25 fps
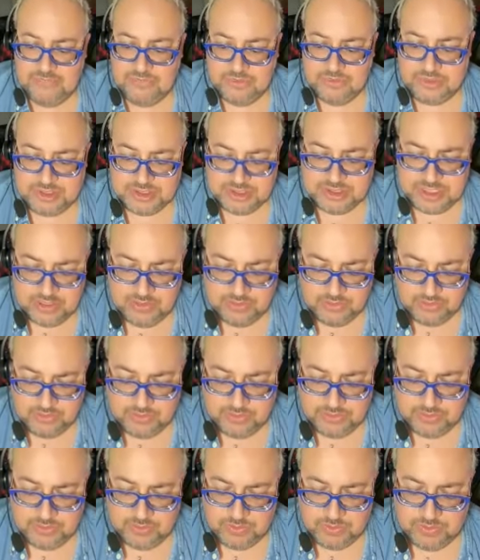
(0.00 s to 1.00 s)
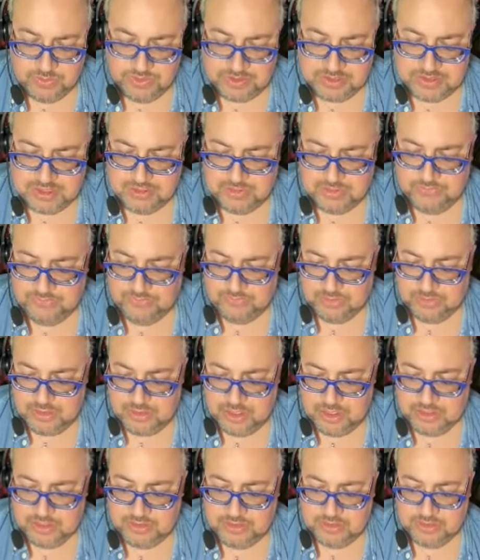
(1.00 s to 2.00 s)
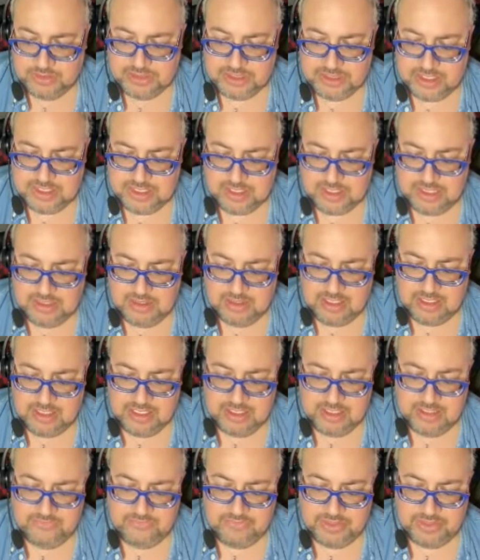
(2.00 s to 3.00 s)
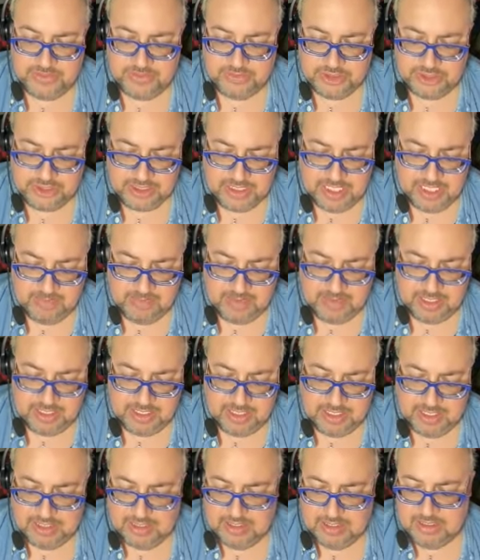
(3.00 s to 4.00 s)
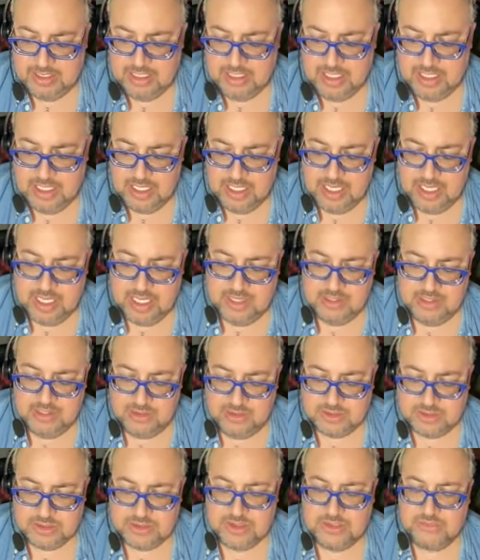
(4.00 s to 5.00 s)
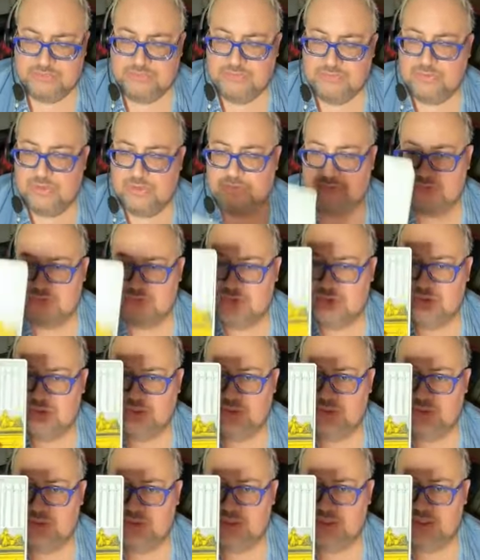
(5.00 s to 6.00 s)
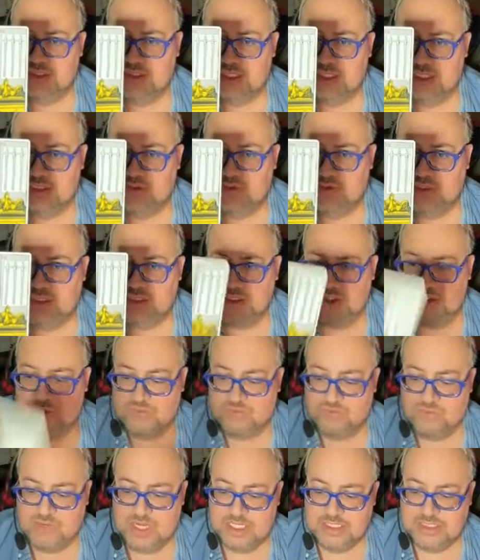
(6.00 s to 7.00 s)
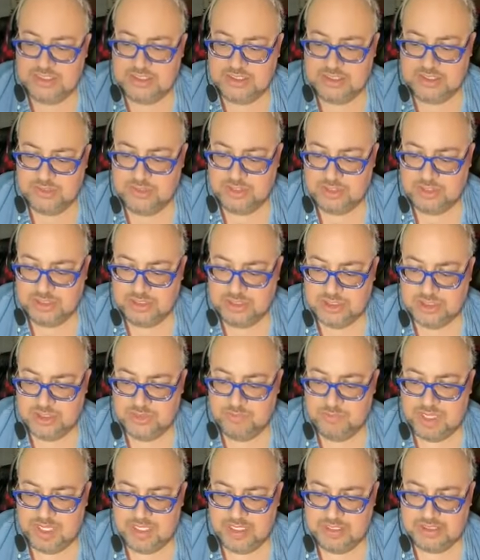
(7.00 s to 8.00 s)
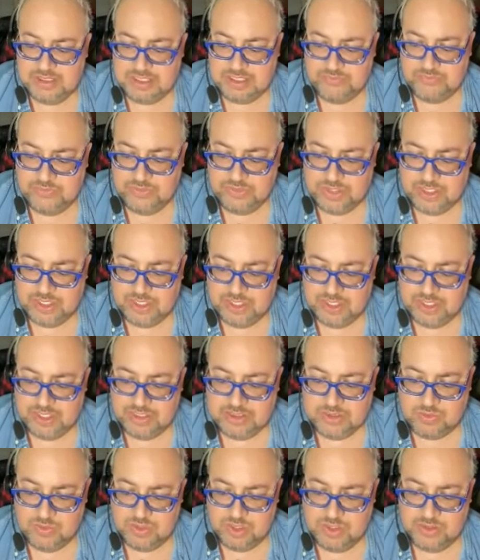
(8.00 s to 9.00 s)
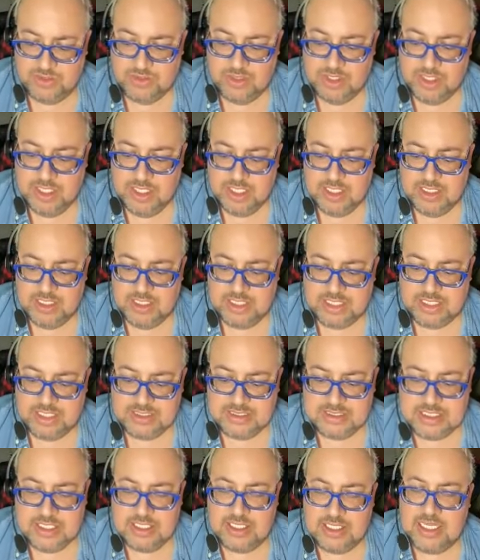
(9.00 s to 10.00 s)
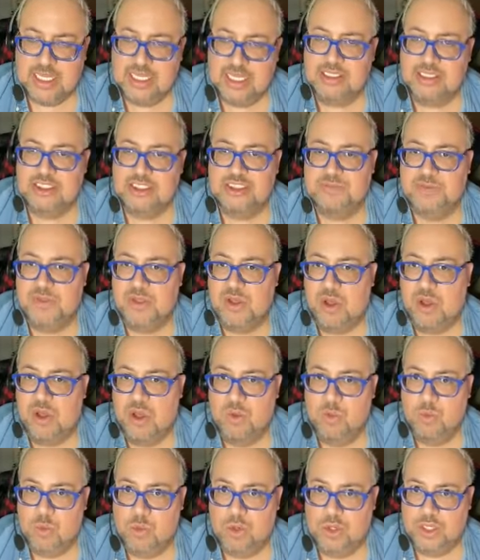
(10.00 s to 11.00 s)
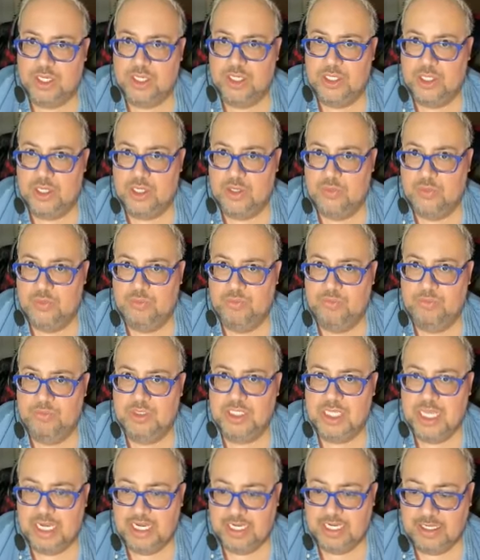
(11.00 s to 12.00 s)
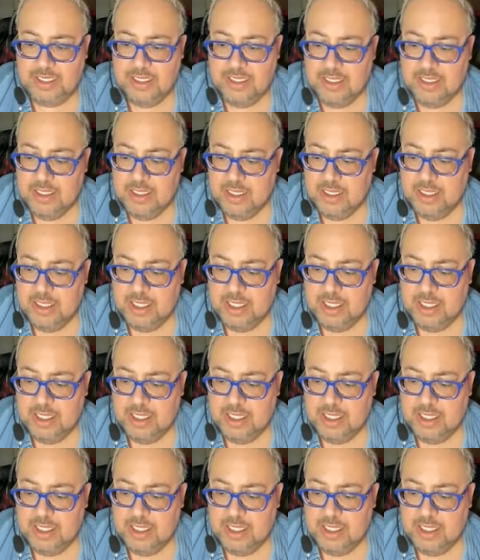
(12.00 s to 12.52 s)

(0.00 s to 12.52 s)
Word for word: if you're single, you won't be single for long. There's like a lot of energy coming in. And then also the four of swords is like you need to rest. You need to balance everything as well. Like I said, you can't just be all work and no play.